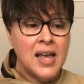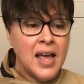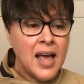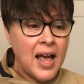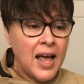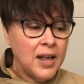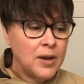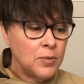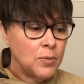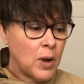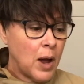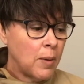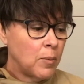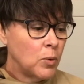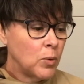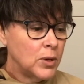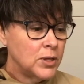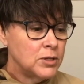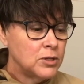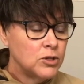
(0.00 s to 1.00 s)
And I'm
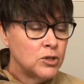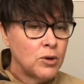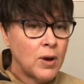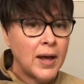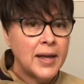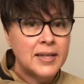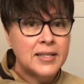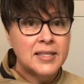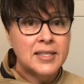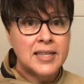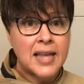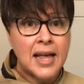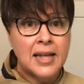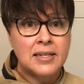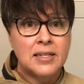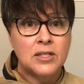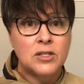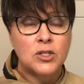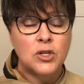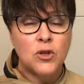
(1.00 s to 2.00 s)
going to try and sand
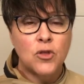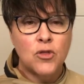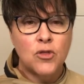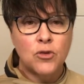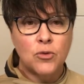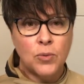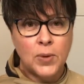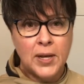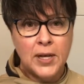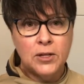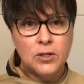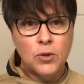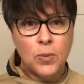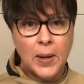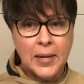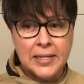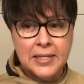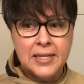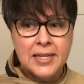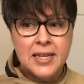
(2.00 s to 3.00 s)
it to
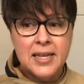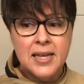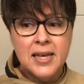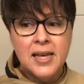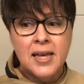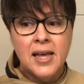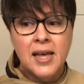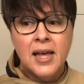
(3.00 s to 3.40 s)
320.